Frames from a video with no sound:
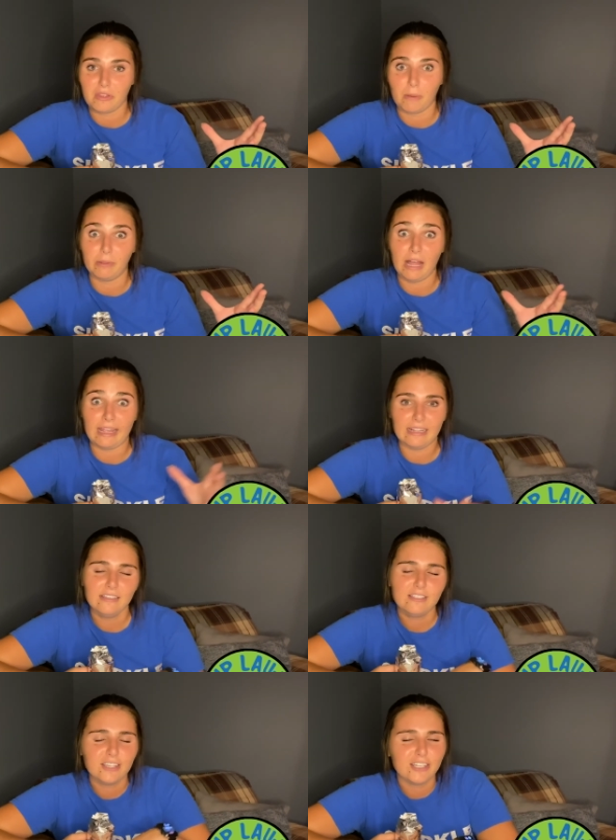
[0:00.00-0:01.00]

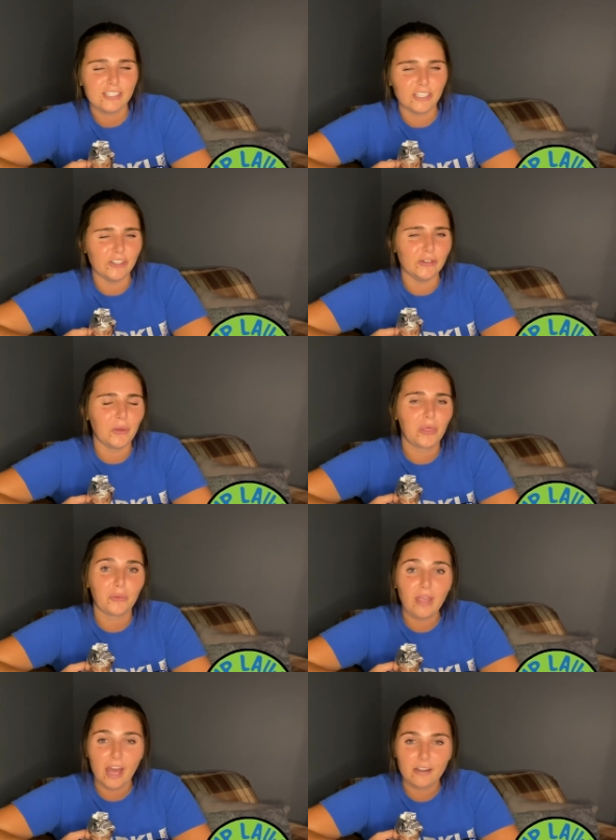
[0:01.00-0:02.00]
appliance to
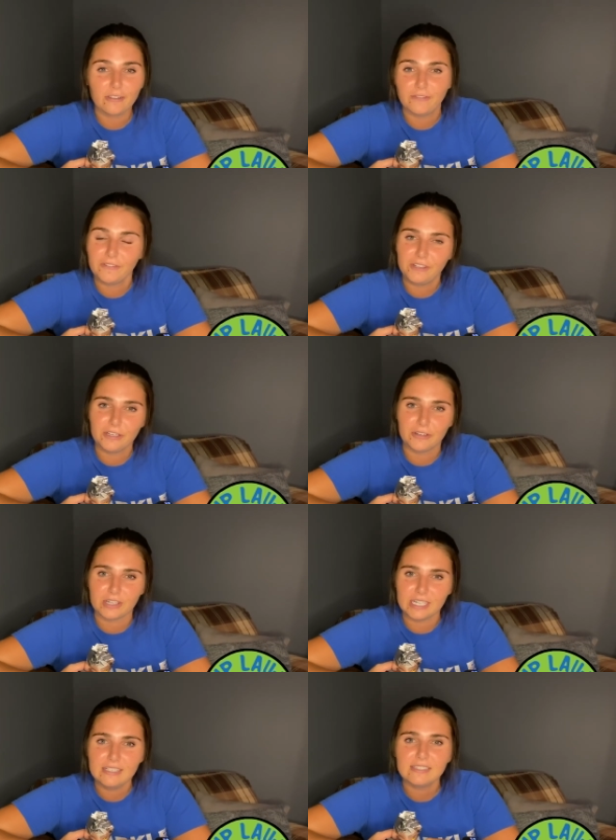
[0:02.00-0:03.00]
350
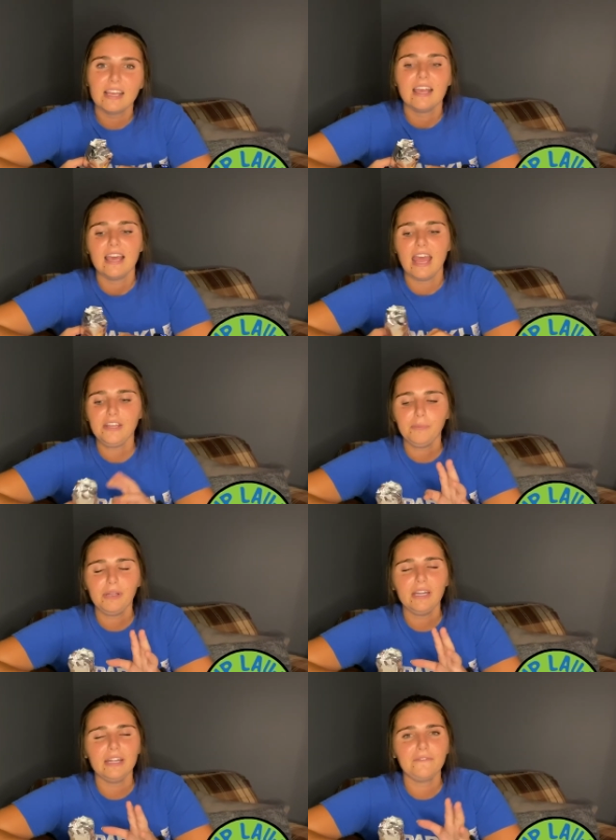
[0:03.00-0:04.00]
degrees and you'll
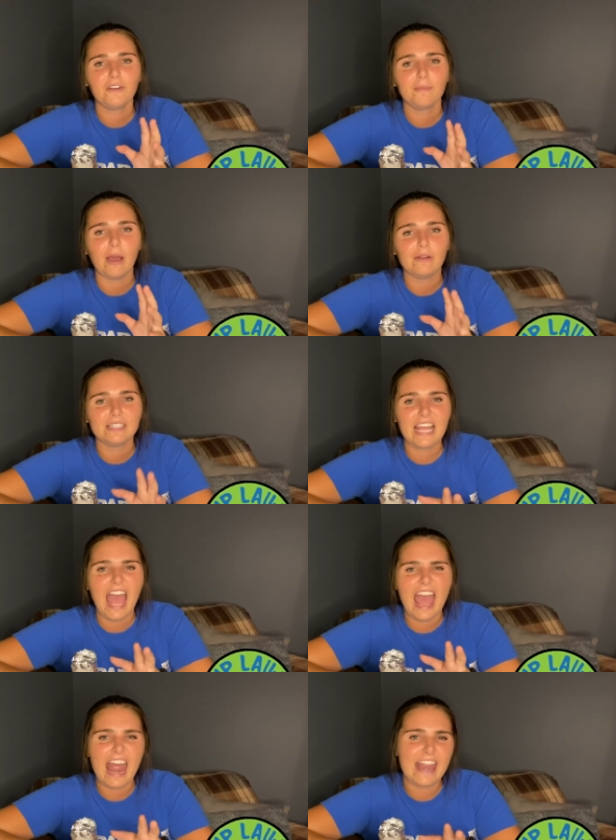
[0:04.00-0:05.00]
put it in for about
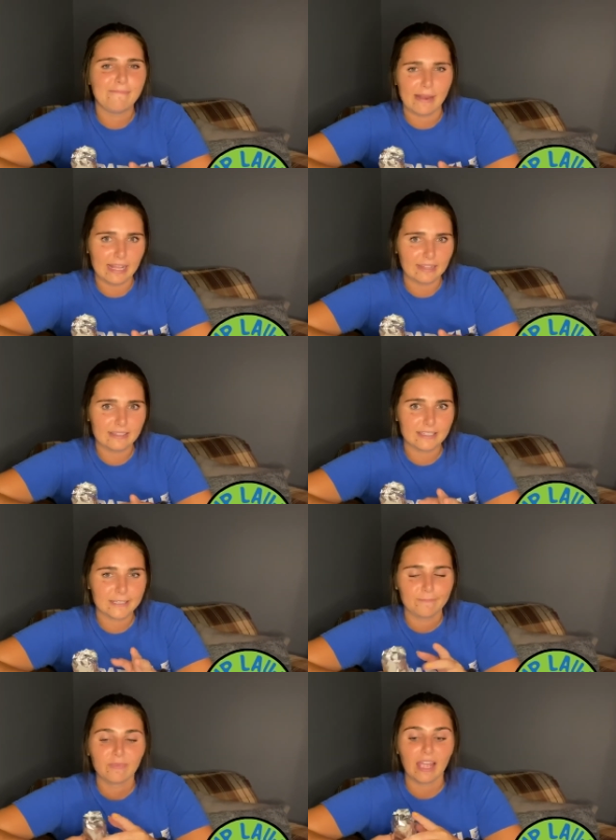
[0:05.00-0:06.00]
10
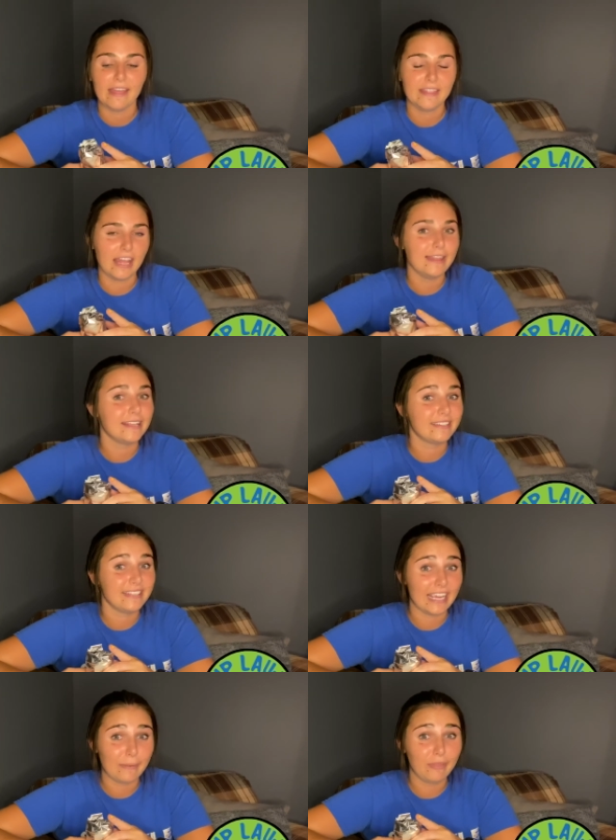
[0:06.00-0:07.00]
minutes. And then the
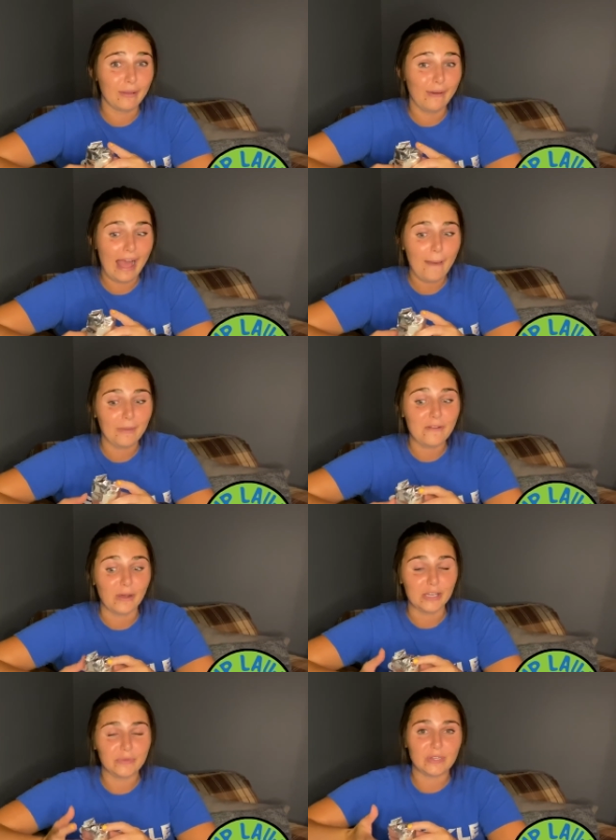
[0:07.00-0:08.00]
same thing will happen
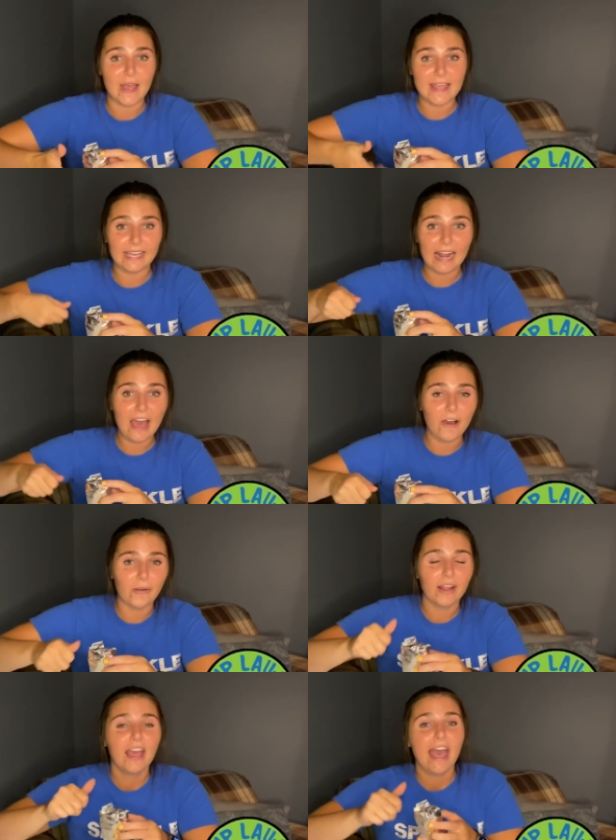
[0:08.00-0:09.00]
when you take it
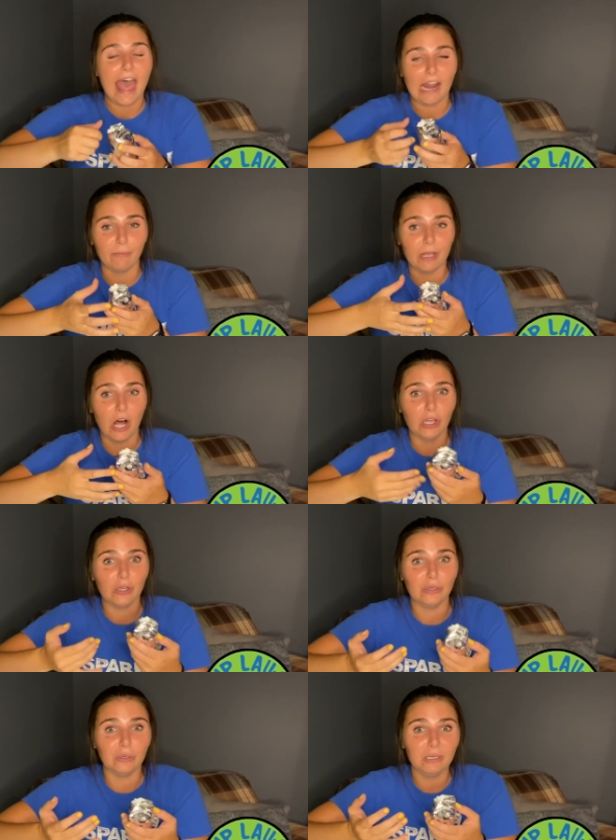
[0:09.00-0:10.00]
out. It'll be
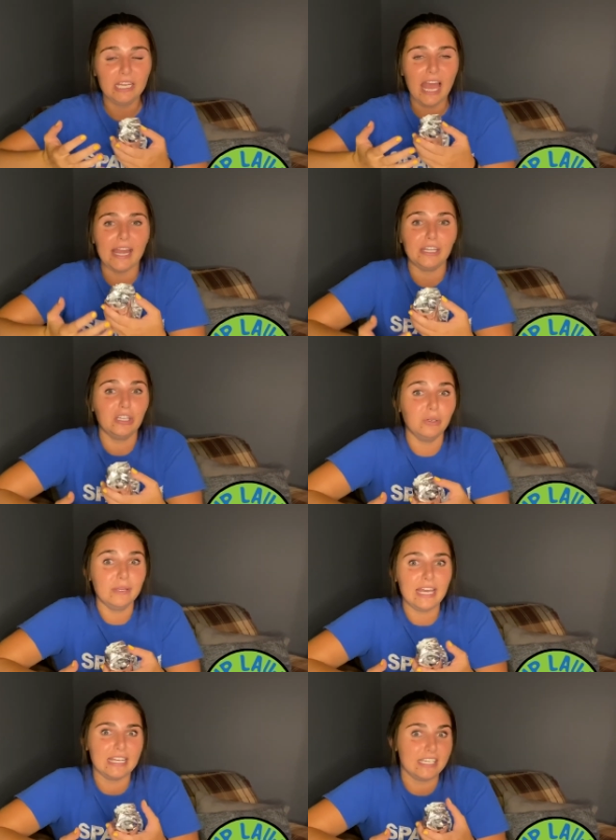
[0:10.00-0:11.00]
all ooey and
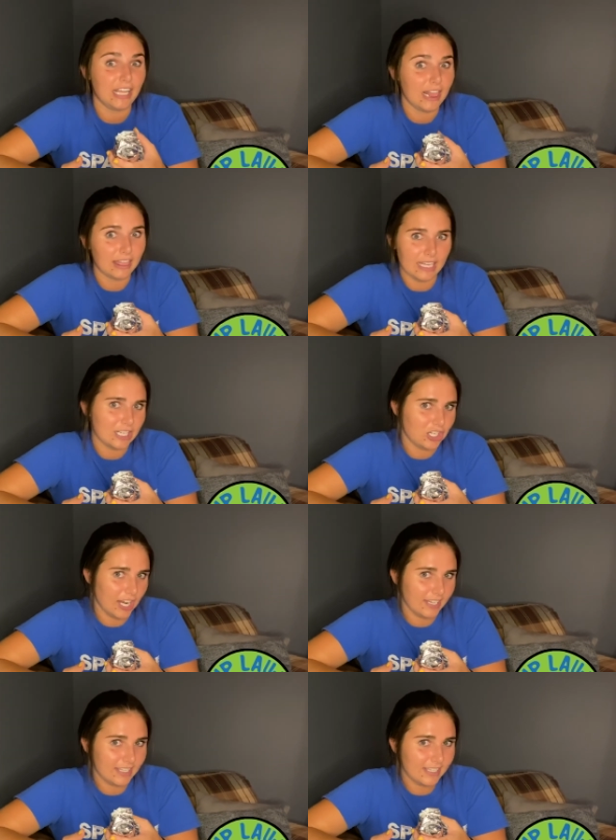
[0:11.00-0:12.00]
gooey and
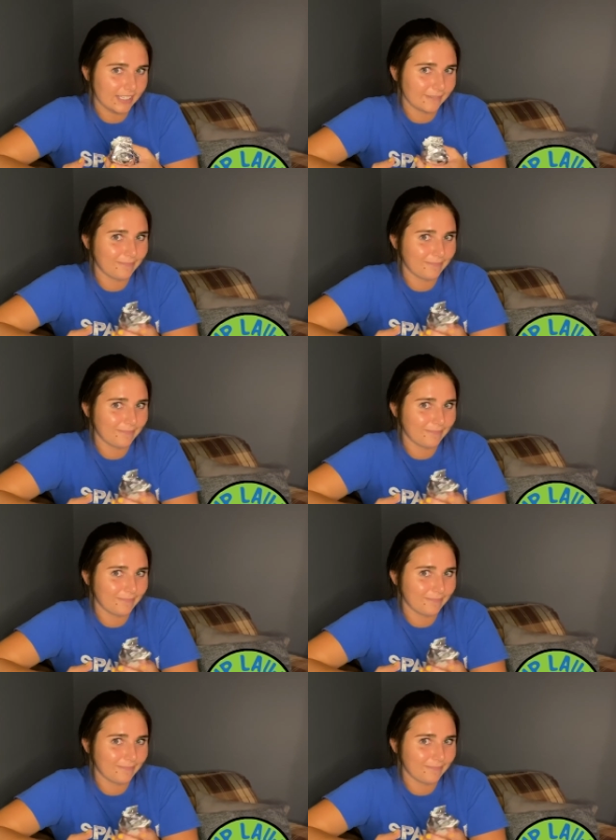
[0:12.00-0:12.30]
delicious.